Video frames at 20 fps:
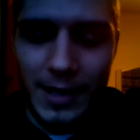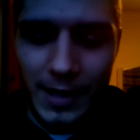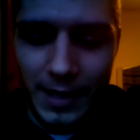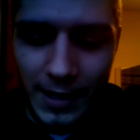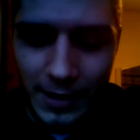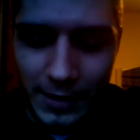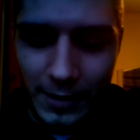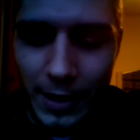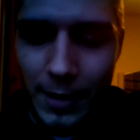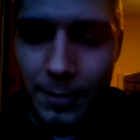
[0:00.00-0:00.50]

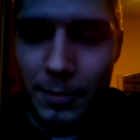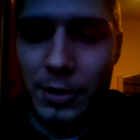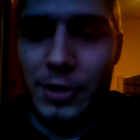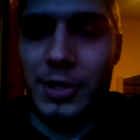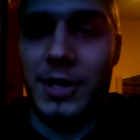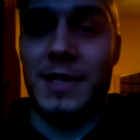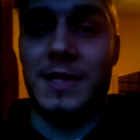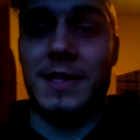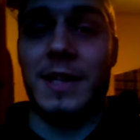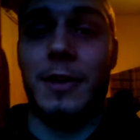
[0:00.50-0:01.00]
and upper
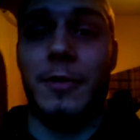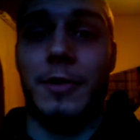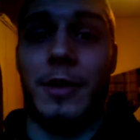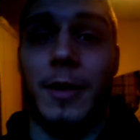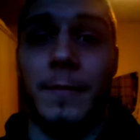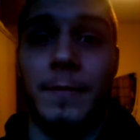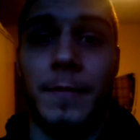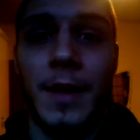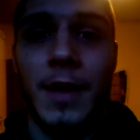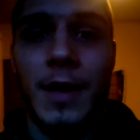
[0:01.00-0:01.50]
chest
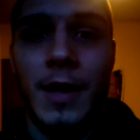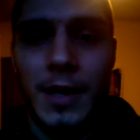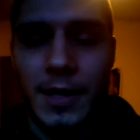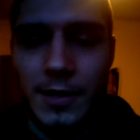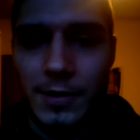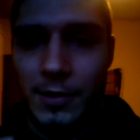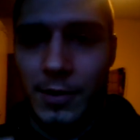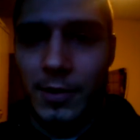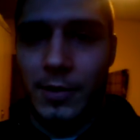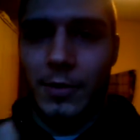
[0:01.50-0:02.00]
area.
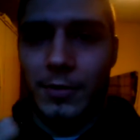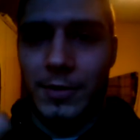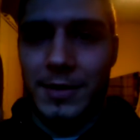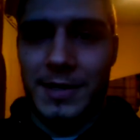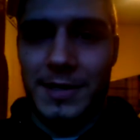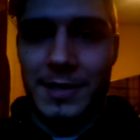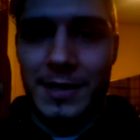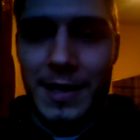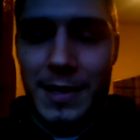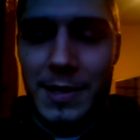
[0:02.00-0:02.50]
As you can
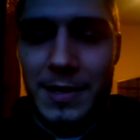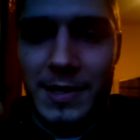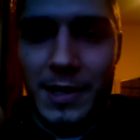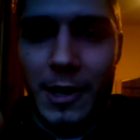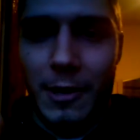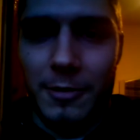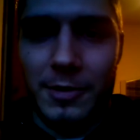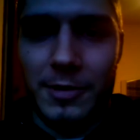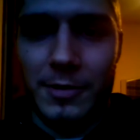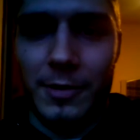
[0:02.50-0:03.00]
notice, Lance
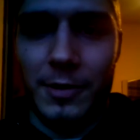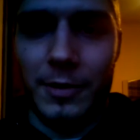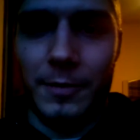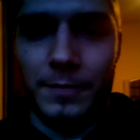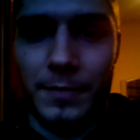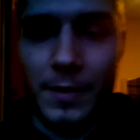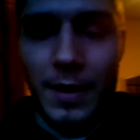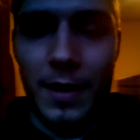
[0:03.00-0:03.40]
Armstrong,